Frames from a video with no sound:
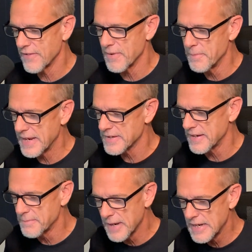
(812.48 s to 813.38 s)
of
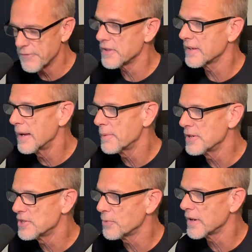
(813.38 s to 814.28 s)
embezzling money for the company
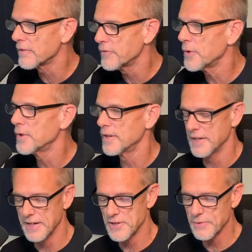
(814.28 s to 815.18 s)
she worked for,
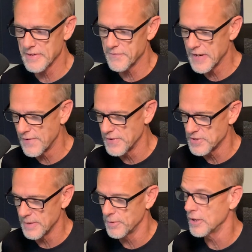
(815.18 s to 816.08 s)
and then she was involved in
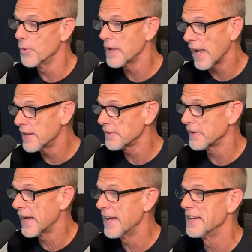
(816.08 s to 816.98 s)
some cocaine
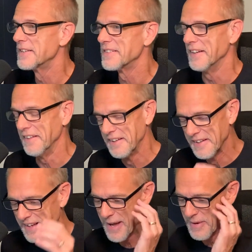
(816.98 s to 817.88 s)
arrest. And
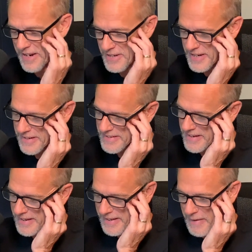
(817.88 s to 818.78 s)
I mean, she's
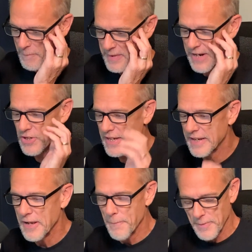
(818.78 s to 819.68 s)
then
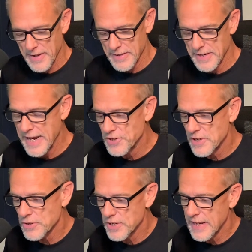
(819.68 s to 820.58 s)
she the next
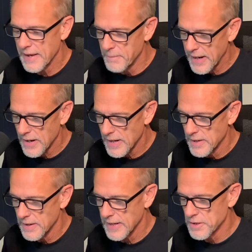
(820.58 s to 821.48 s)
year she got married,
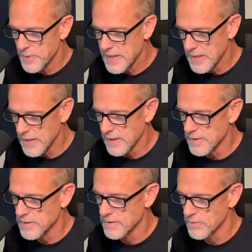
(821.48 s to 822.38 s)
had three
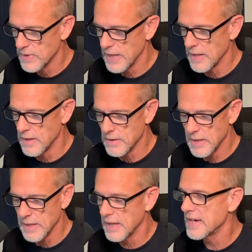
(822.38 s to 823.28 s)
kids in
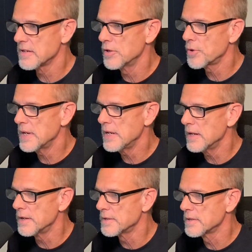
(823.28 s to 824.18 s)
in less than three
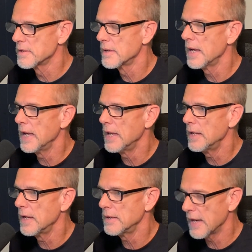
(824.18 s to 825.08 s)
years, and
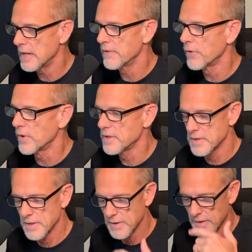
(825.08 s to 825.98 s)
then got
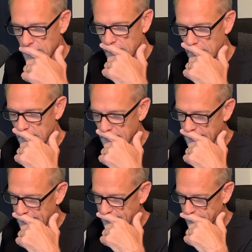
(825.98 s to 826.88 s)
divorced.
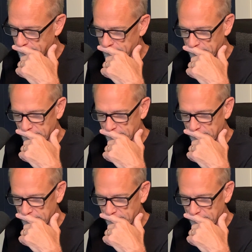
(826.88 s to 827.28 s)
Um,